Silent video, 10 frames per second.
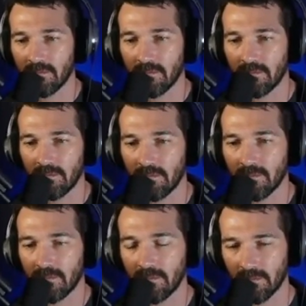
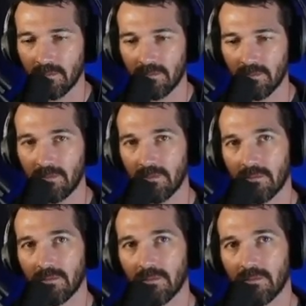
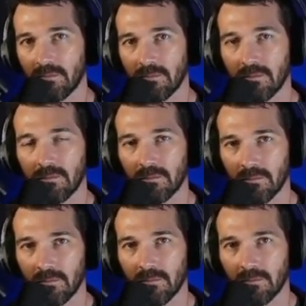
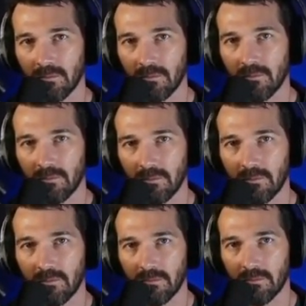
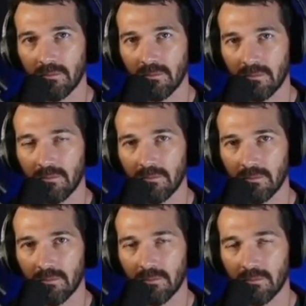
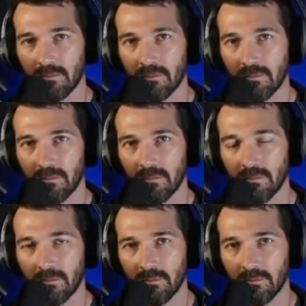
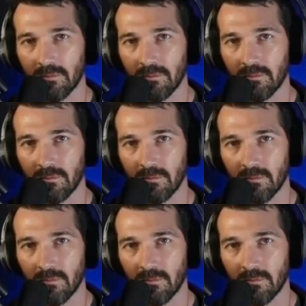This person isn't speaking.